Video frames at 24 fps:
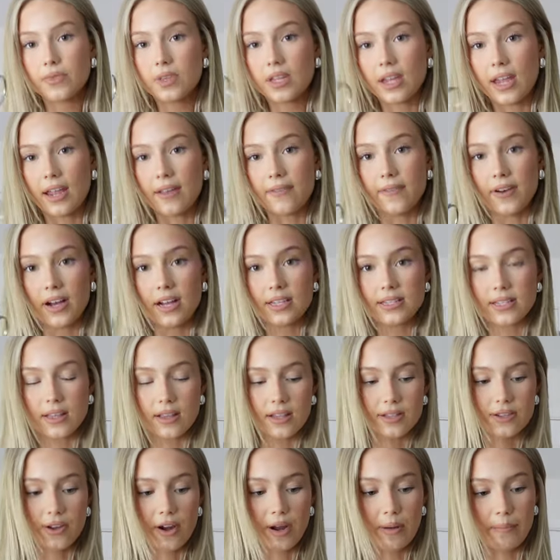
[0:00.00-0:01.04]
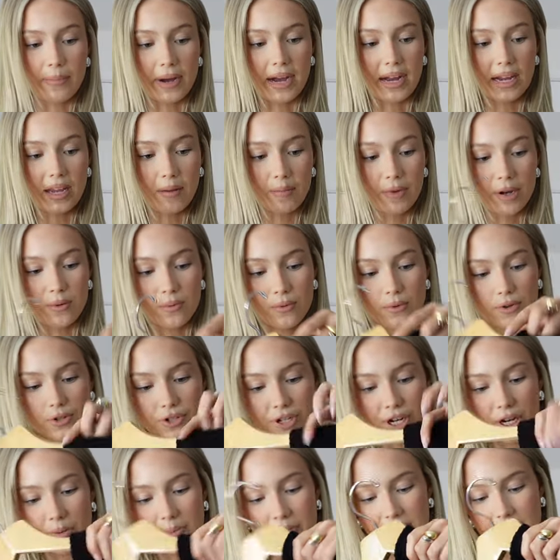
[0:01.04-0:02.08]
Okay, first thing that's going back in my
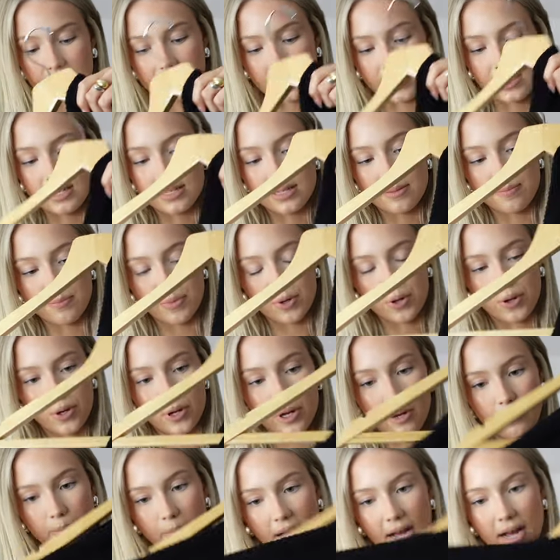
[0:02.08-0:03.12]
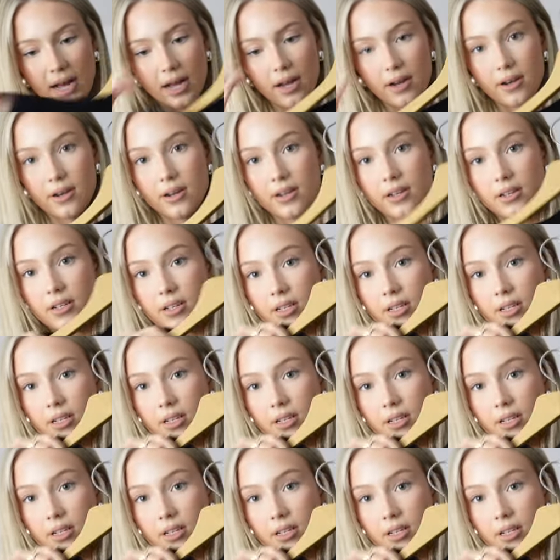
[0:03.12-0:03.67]
wardrobe is this Boohoo Man